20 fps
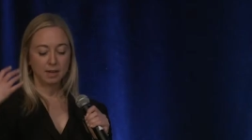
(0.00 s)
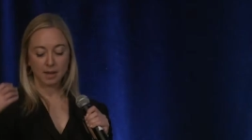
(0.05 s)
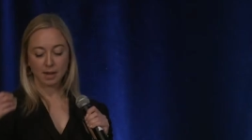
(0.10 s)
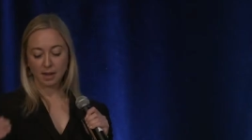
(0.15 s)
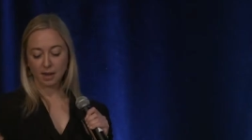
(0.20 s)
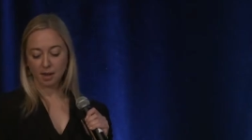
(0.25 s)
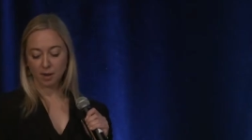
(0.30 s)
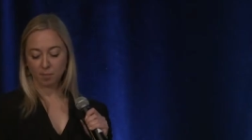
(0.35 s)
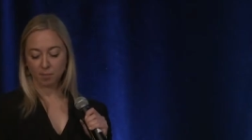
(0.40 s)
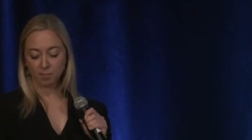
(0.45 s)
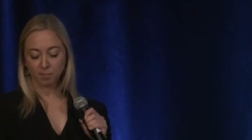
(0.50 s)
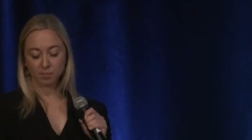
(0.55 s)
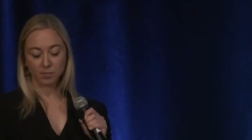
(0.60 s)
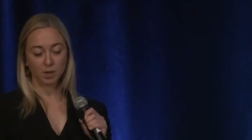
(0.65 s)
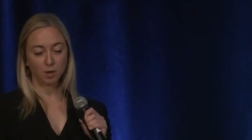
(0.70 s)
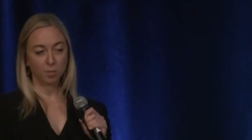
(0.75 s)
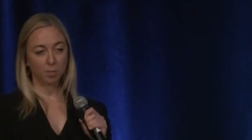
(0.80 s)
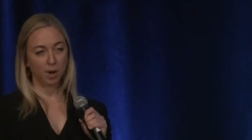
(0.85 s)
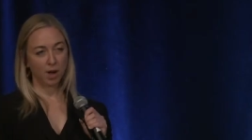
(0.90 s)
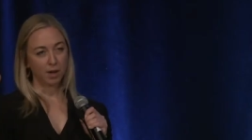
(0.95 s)
Um,
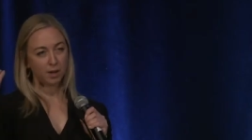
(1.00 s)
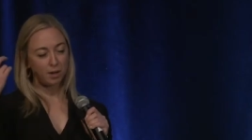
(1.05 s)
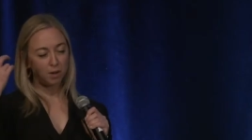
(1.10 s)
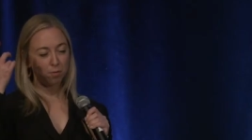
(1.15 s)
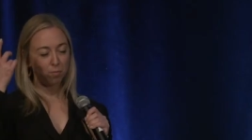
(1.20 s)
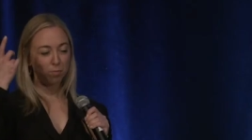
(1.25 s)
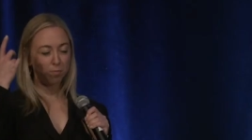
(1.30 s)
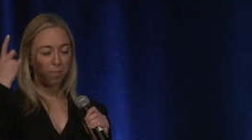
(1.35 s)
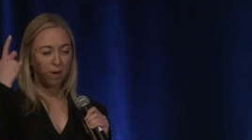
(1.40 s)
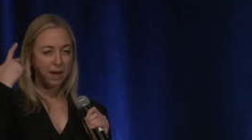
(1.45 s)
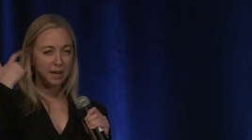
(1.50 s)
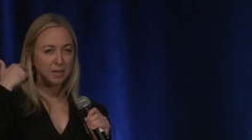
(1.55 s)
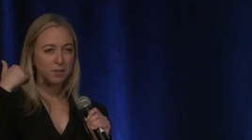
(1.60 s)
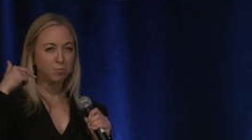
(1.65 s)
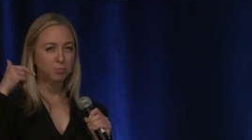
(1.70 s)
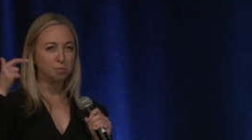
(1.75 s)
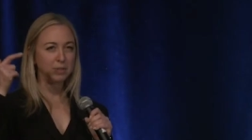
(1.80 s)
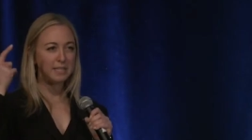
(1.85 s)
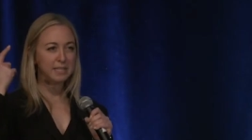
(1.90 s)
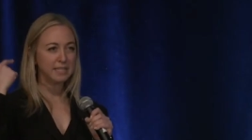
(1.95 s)
your, body, your mind
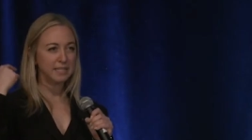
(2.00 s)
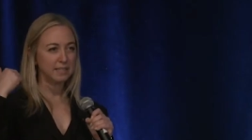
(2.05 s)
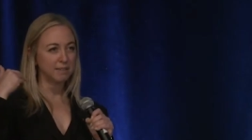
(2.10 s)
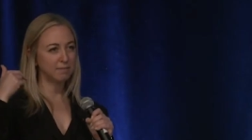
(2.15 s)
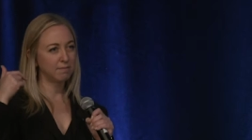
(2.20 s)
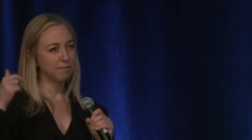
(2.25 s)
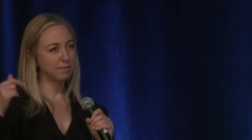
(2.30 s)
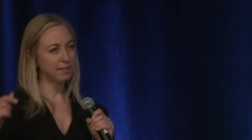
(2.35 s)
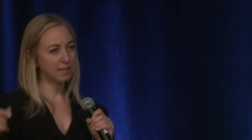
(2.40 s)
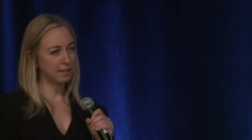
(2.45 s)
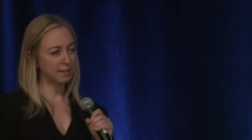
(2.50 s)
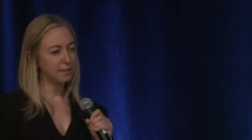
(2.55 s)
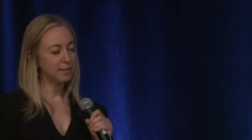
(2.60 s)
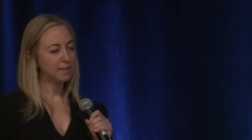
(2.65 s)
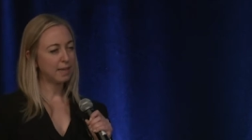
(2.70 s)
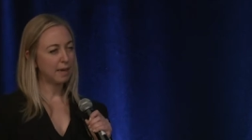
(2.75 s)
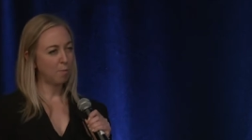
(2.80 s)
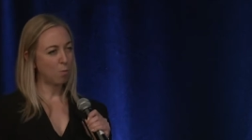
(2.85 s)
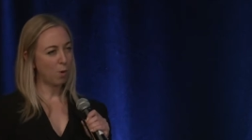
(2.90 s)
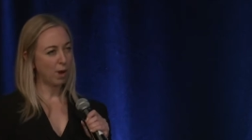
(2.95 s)
reads it in the
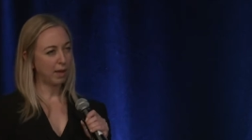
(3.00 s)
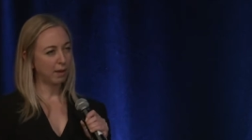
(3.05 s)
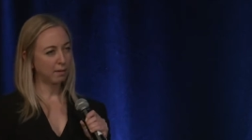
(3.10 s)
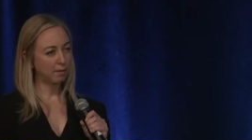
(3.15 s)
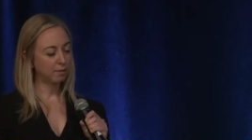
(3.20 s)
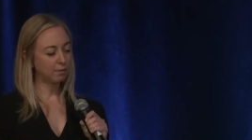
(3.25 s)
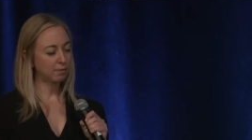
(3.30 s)
same way.